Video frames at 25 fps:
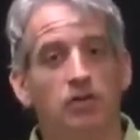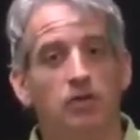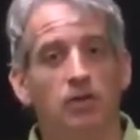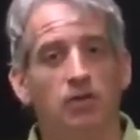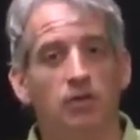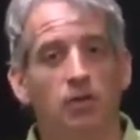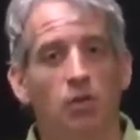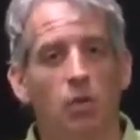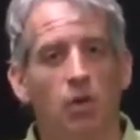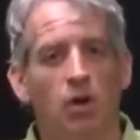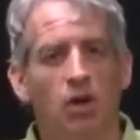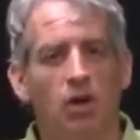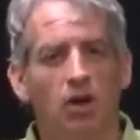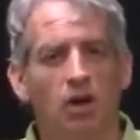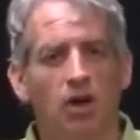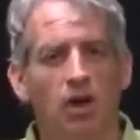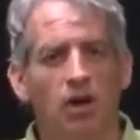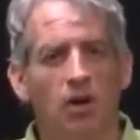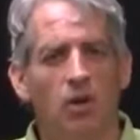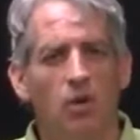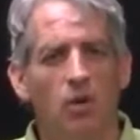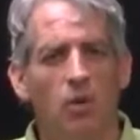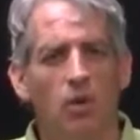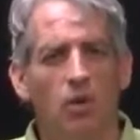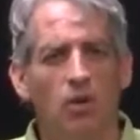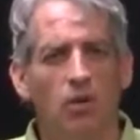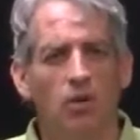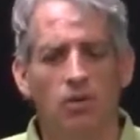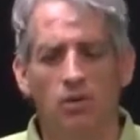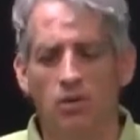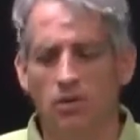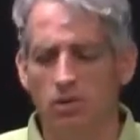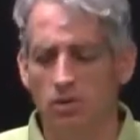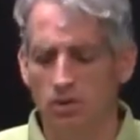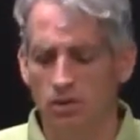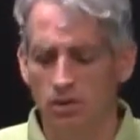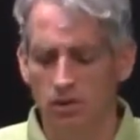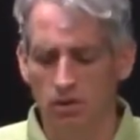So if you're working on an
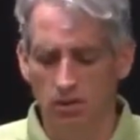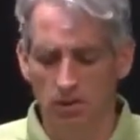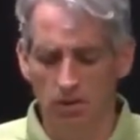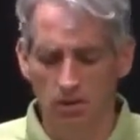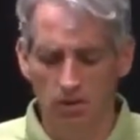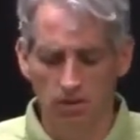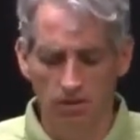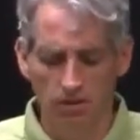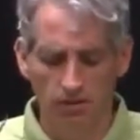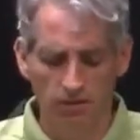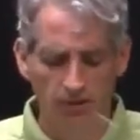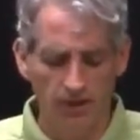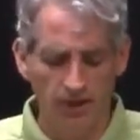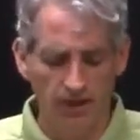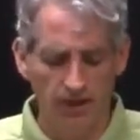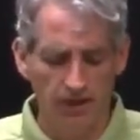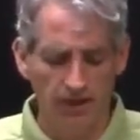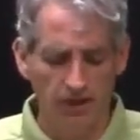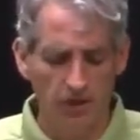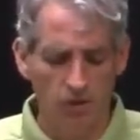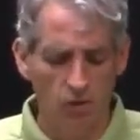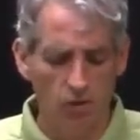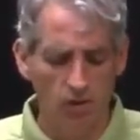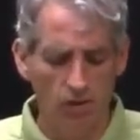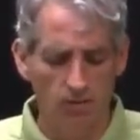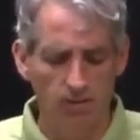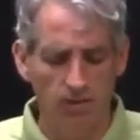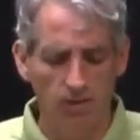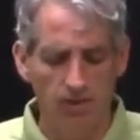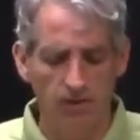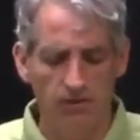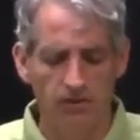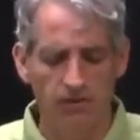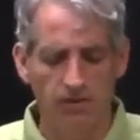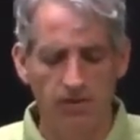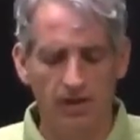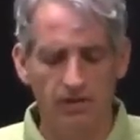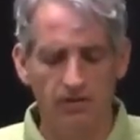oil-fired equipment,
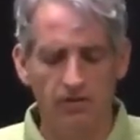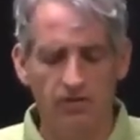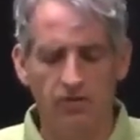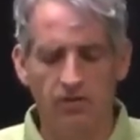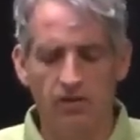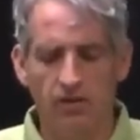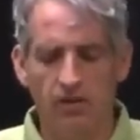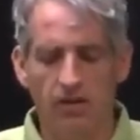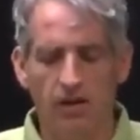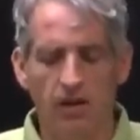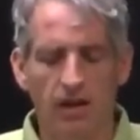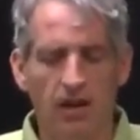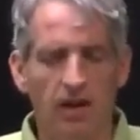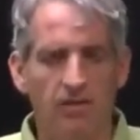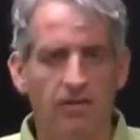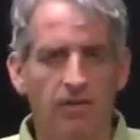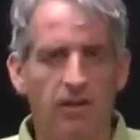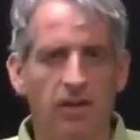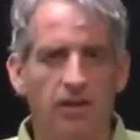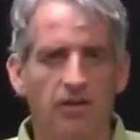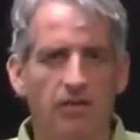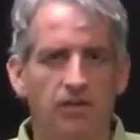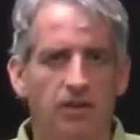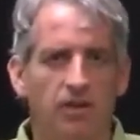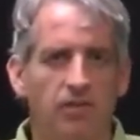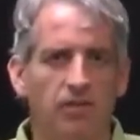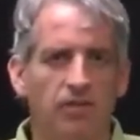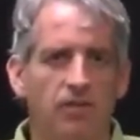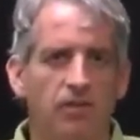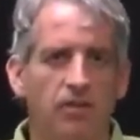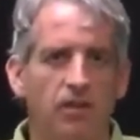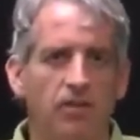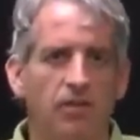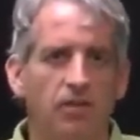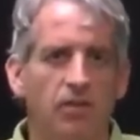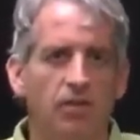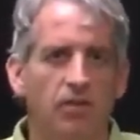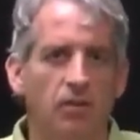it's necessary to have an
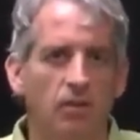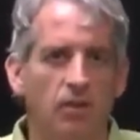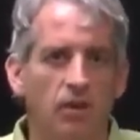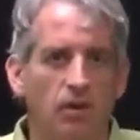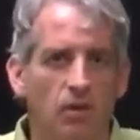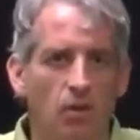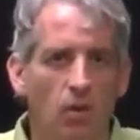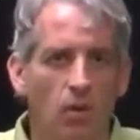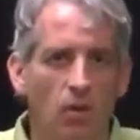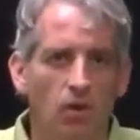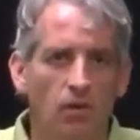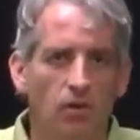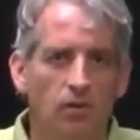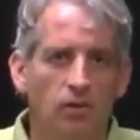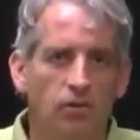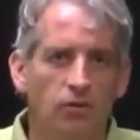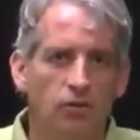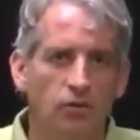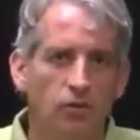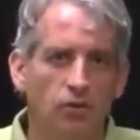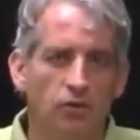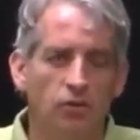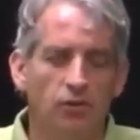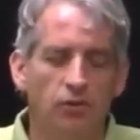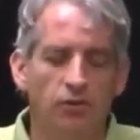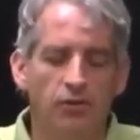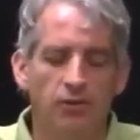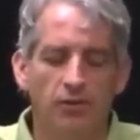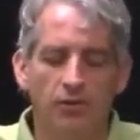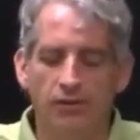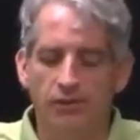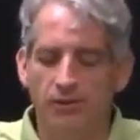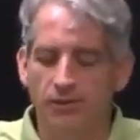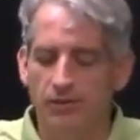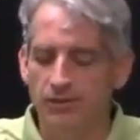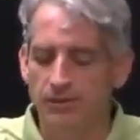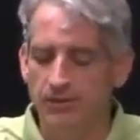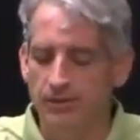A773 oil sulfur
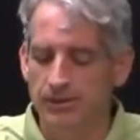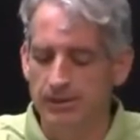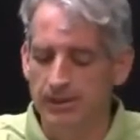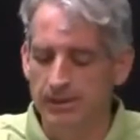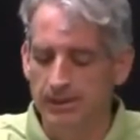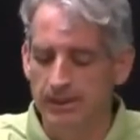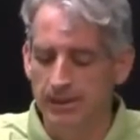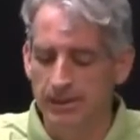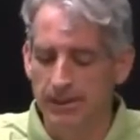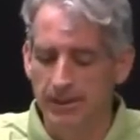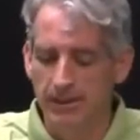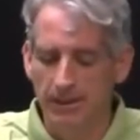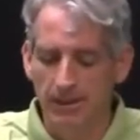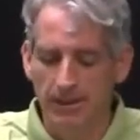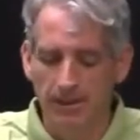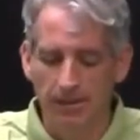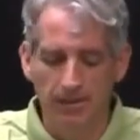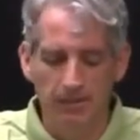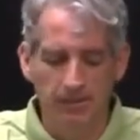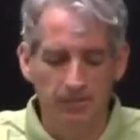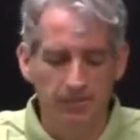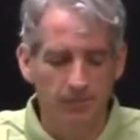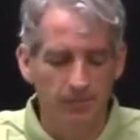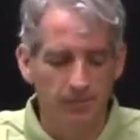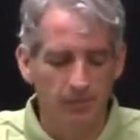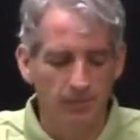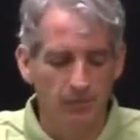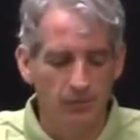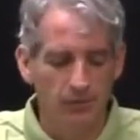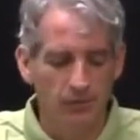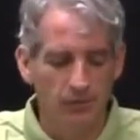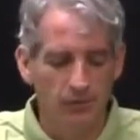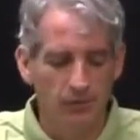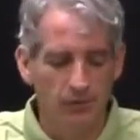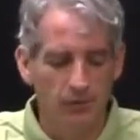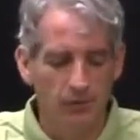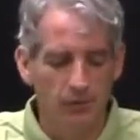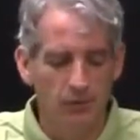filter
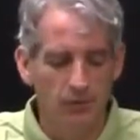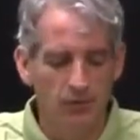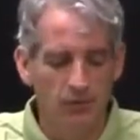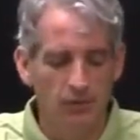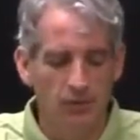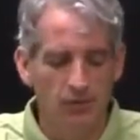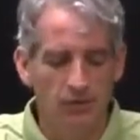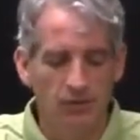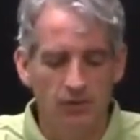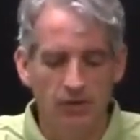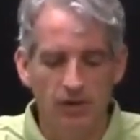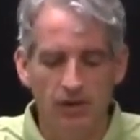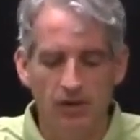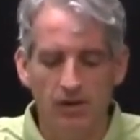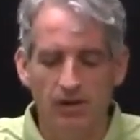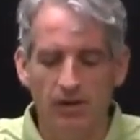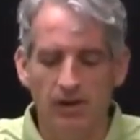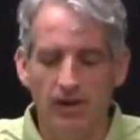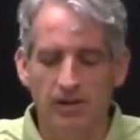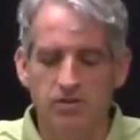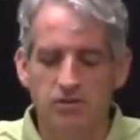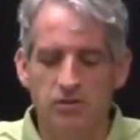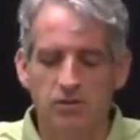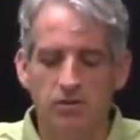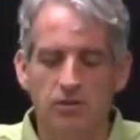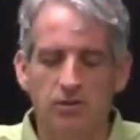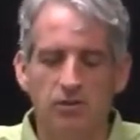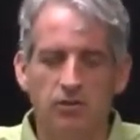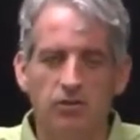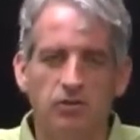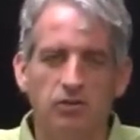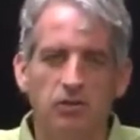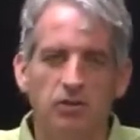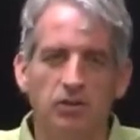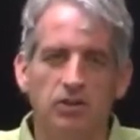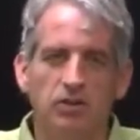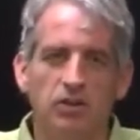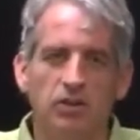to filter out all that sulfur
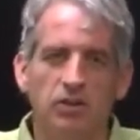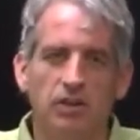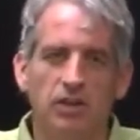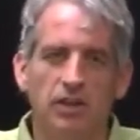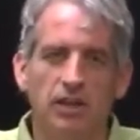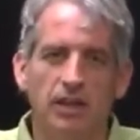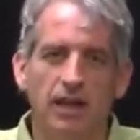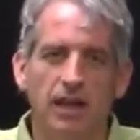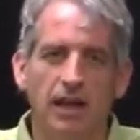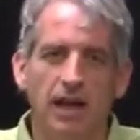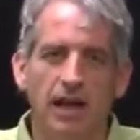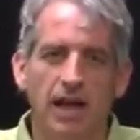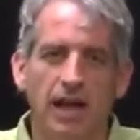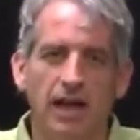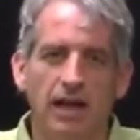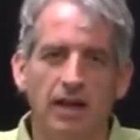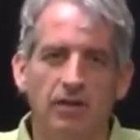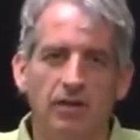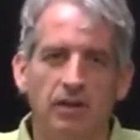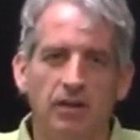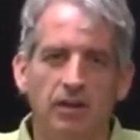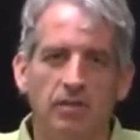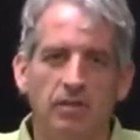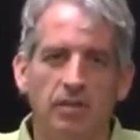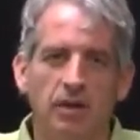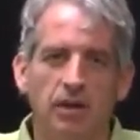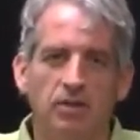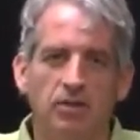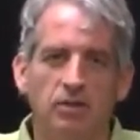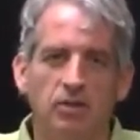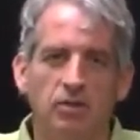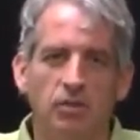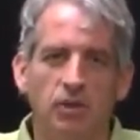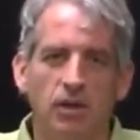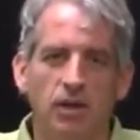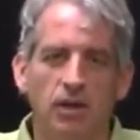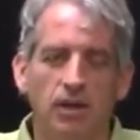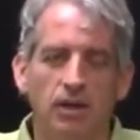so that you can get an accurate
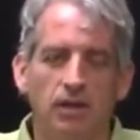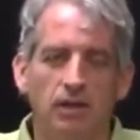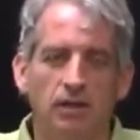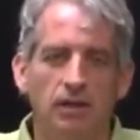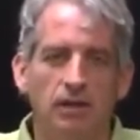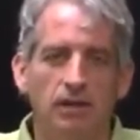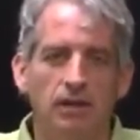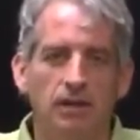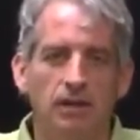combustion reading.